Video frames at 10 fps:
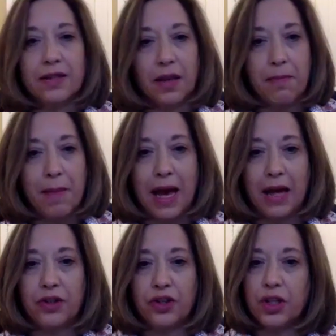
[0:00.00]
that
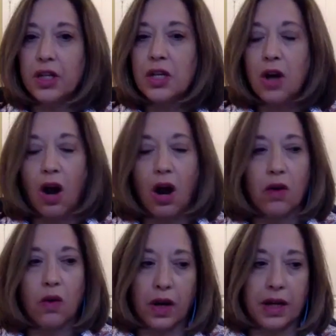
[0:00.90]
match
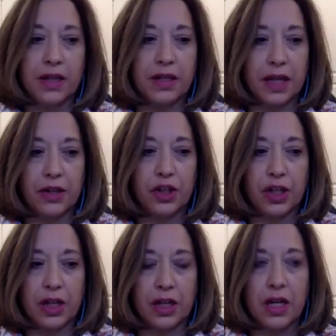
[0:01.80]
our
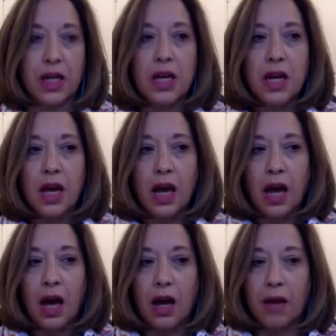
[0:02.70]
organization.
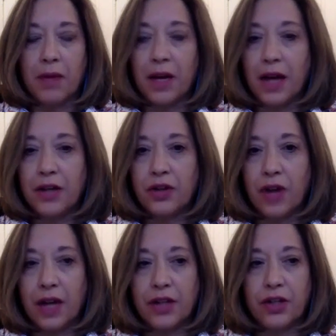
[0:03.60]
And I
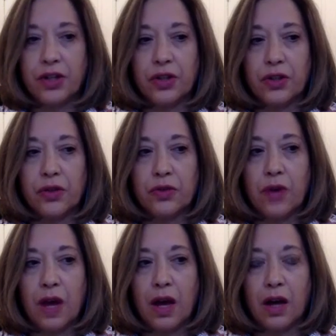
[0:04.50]
try to
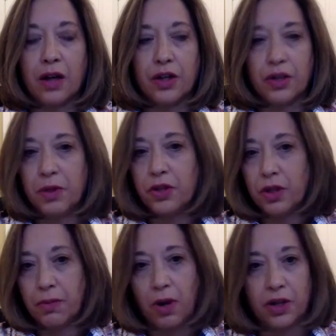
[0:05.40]
contribute to
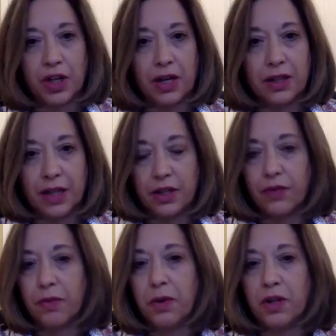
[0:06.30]
the projects, each of
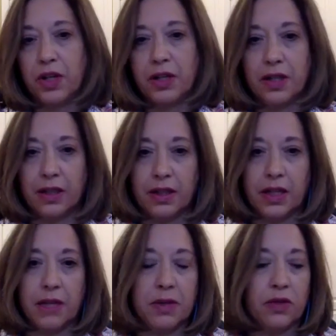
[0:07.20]
the projects that the
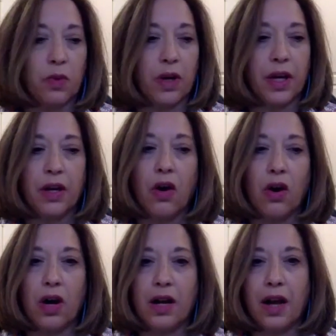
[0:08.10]
team is working
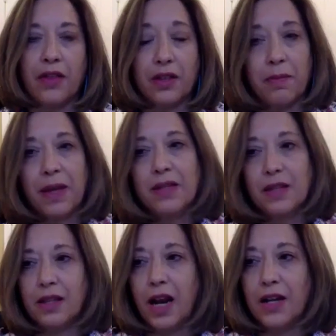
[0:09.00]
on. I think the best
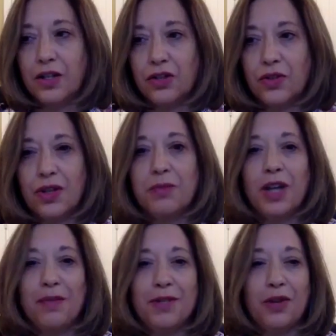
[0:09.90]
thing that I do
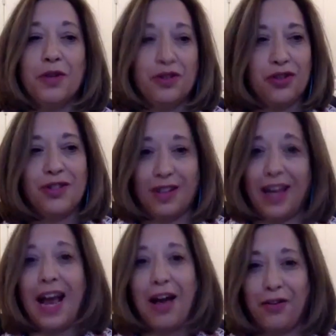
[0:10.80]
sometimes, though, is just
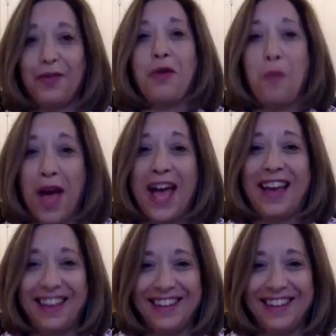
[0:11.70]
get out of the way,